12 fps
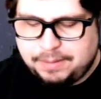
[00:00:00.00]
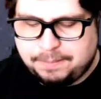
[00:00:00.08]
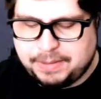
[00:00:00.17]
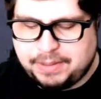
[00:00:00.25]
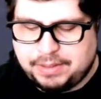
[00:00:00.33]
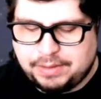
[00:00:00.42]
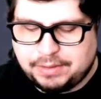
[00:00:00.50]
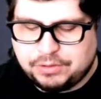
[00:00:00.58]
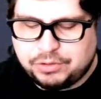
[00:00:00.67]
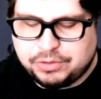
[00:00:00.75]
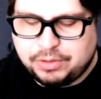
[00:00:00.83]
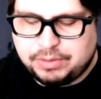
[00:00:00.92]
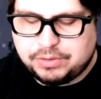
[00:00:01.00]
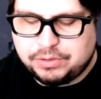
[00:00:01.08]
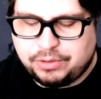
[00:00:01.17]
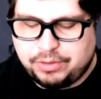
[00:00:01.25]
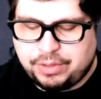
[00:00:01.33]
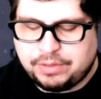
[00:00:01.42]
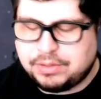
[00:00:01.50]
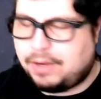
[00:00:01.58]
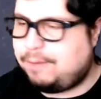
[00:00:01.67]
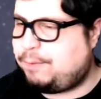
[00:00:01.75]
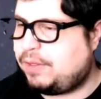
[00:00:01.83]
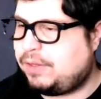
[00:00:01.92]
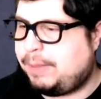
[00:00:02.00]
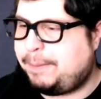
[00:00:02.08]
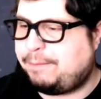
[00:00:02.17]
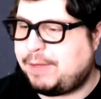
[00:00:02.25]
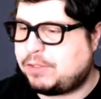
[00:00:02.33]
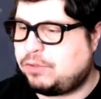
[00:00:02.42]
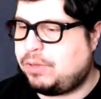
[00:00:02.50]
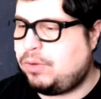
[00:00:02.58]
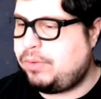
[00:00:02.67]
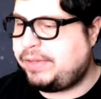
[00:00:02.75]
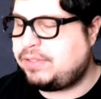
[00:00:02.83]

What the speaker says: But let's just go ahead and start things off with the Professor Oak,